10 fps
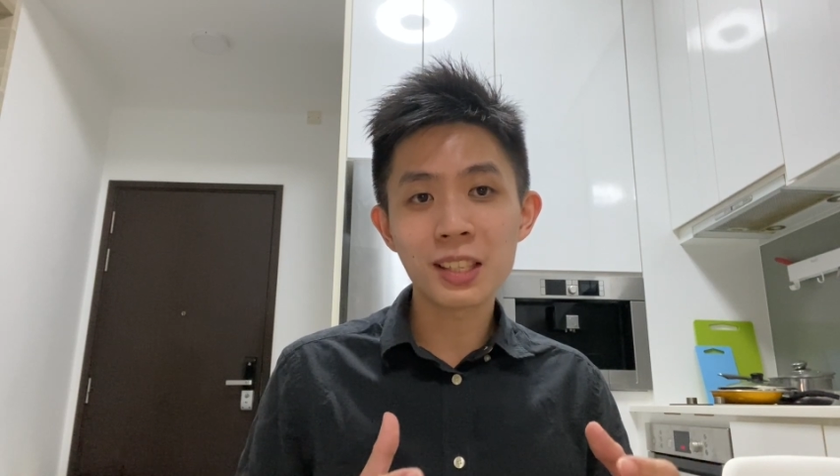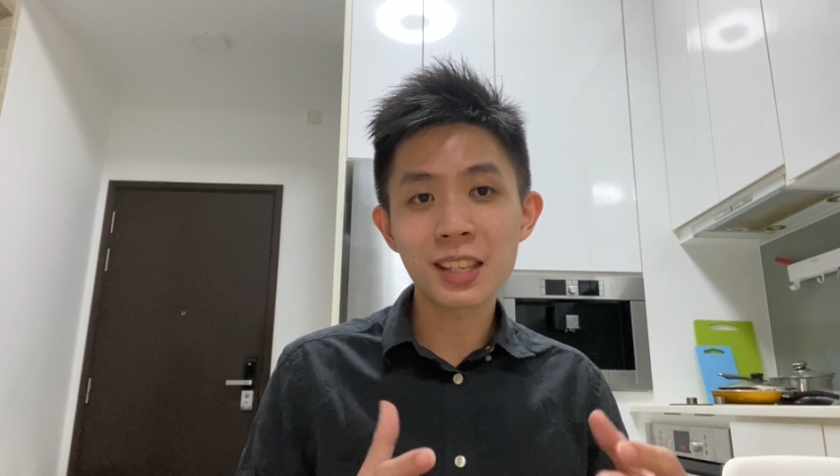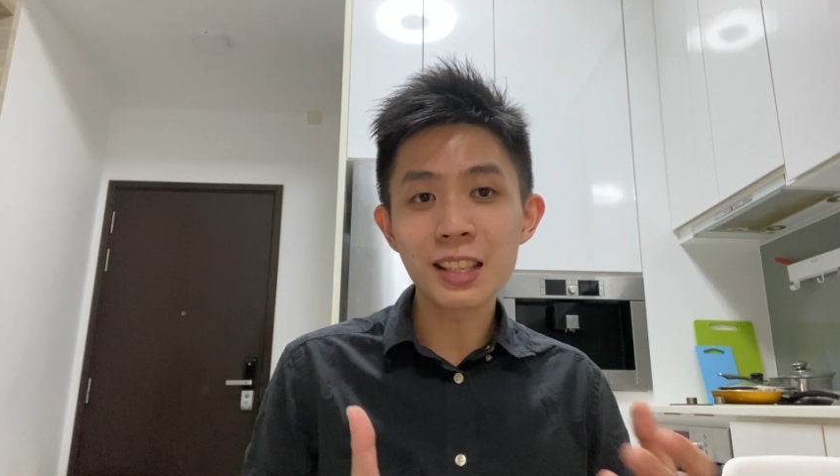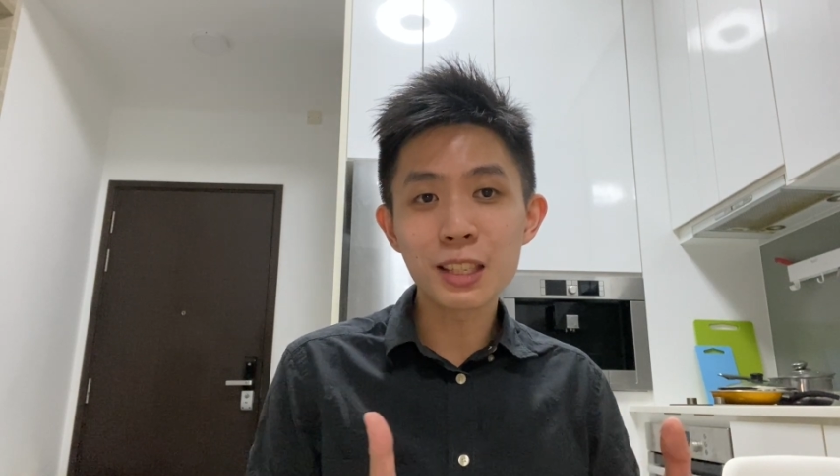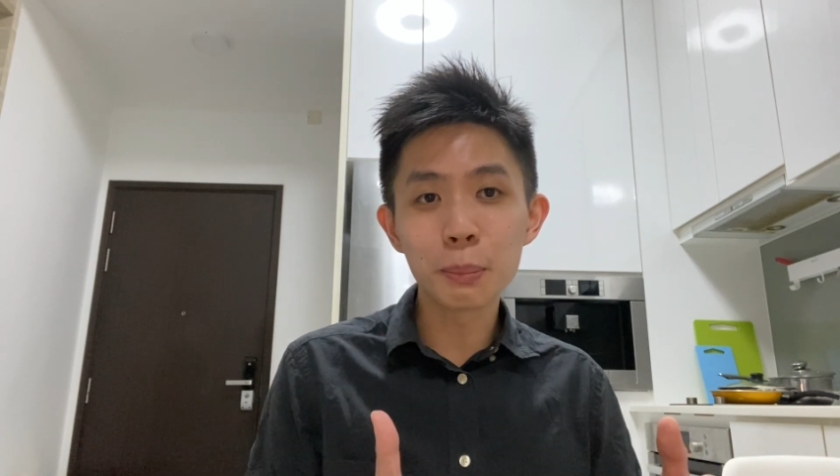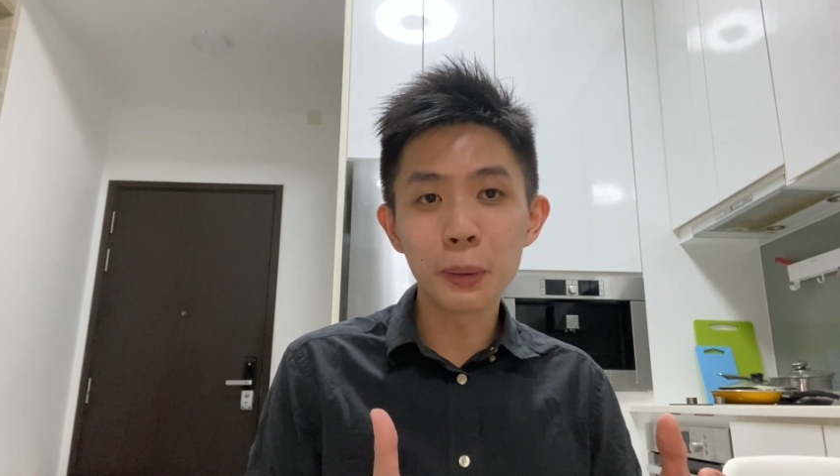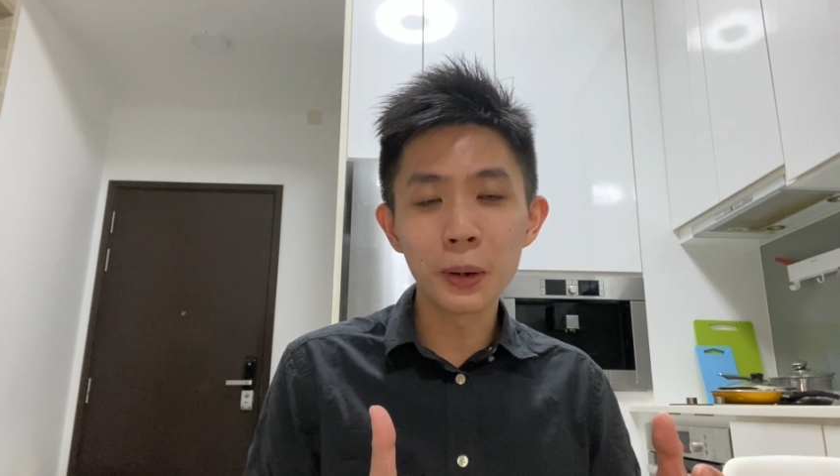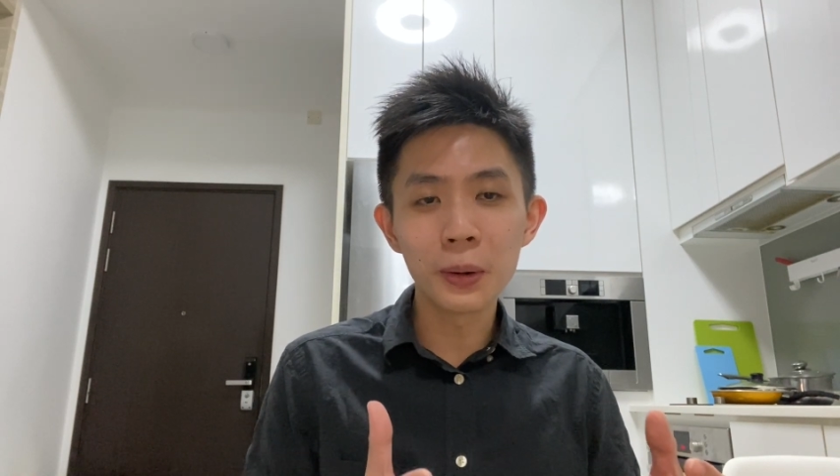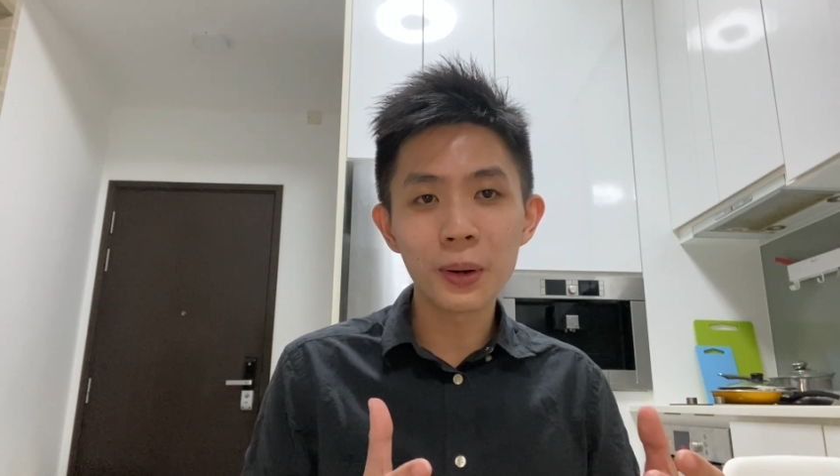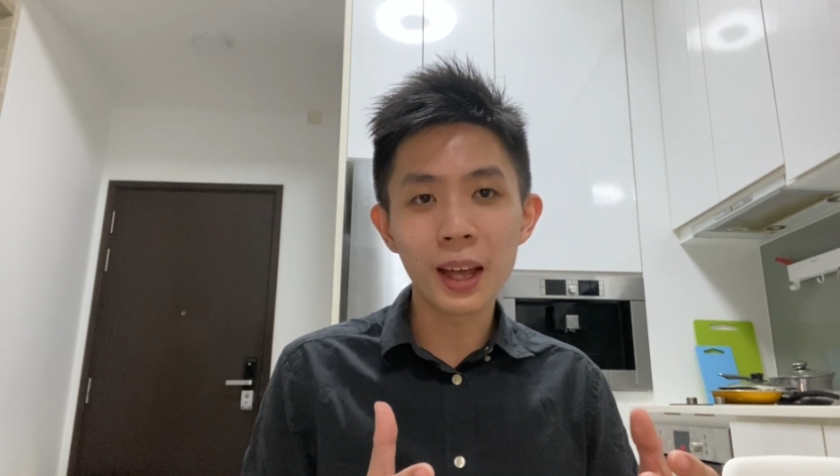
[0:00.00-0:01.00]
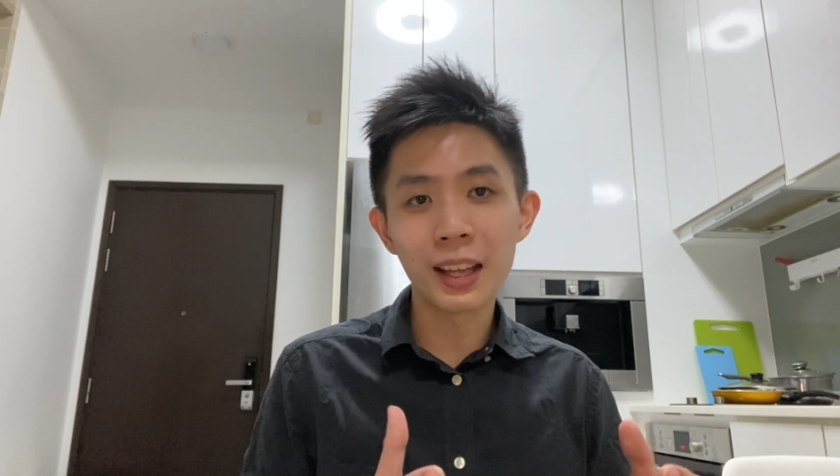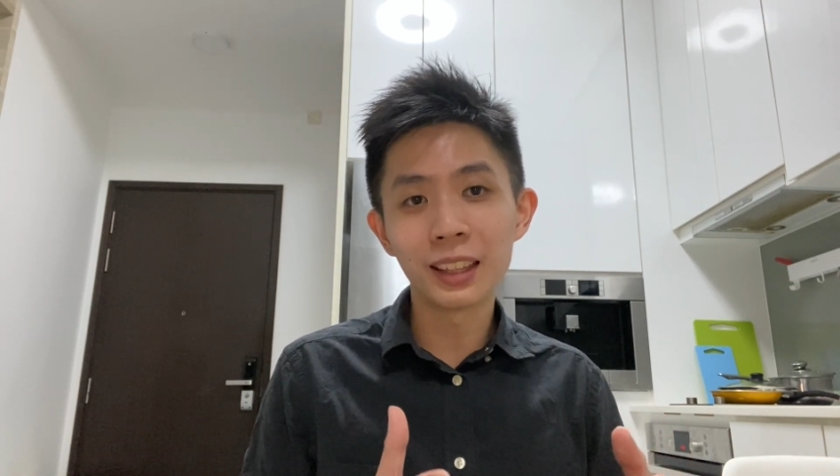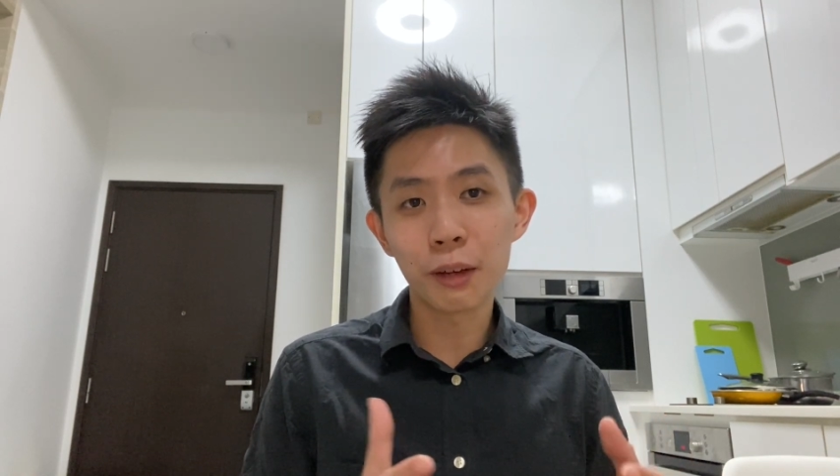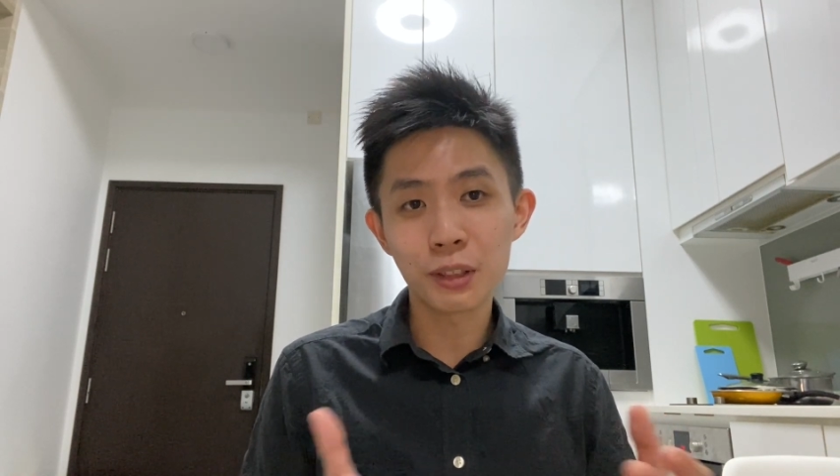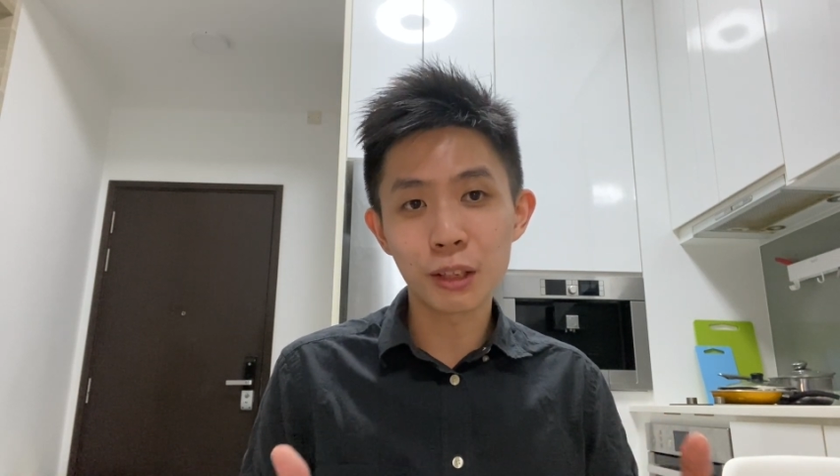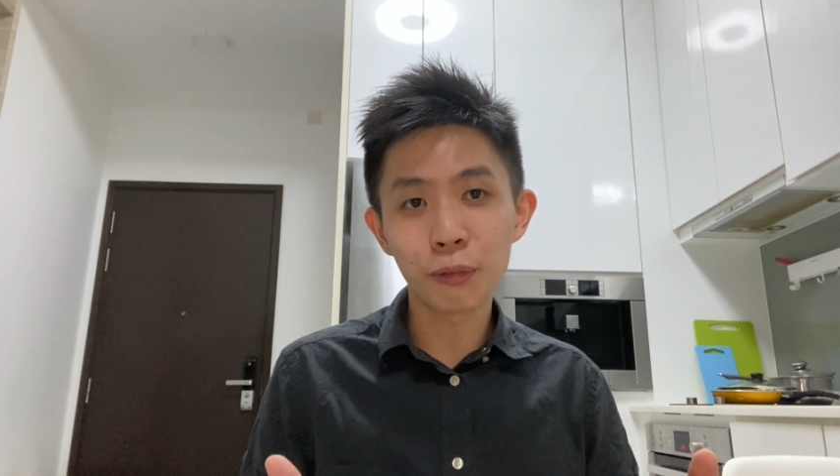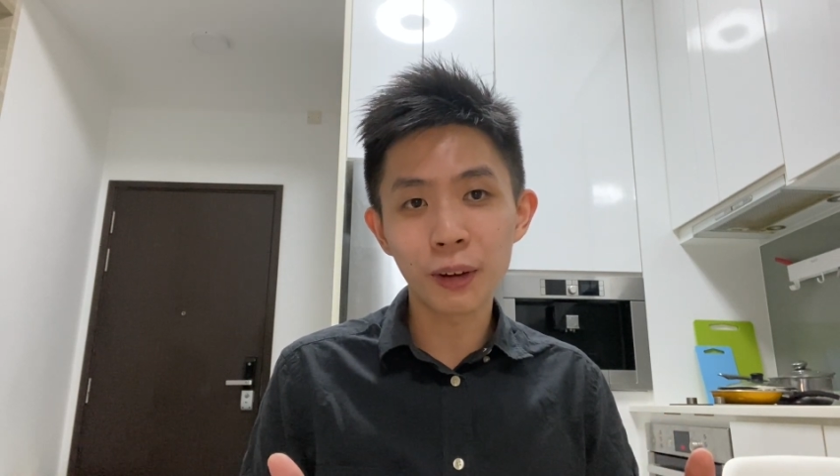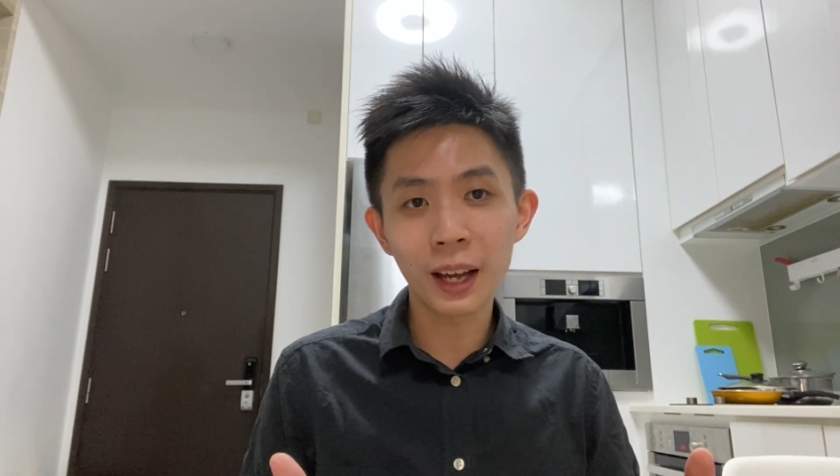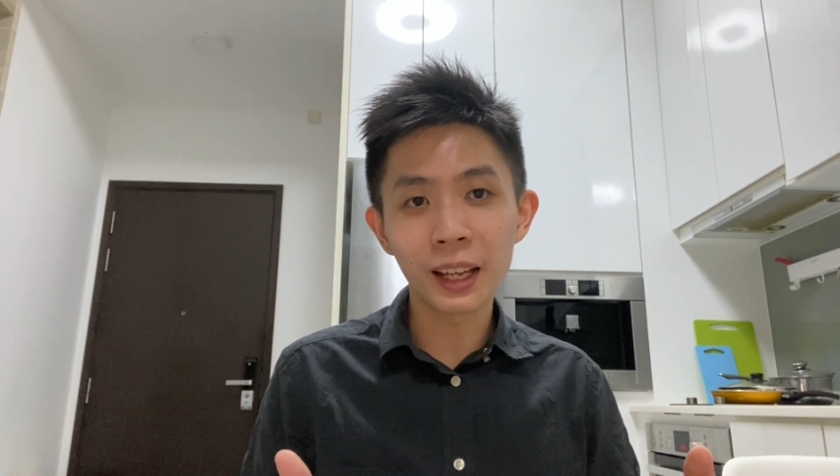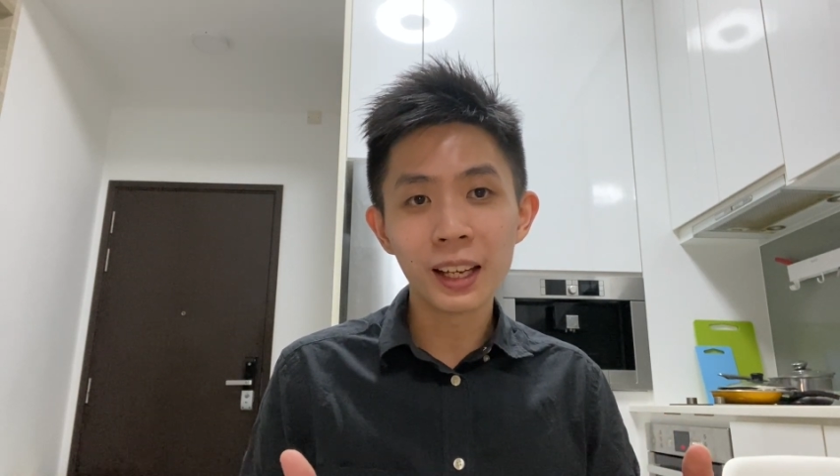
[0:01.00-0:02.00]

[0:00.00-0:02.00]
sensible and diversified.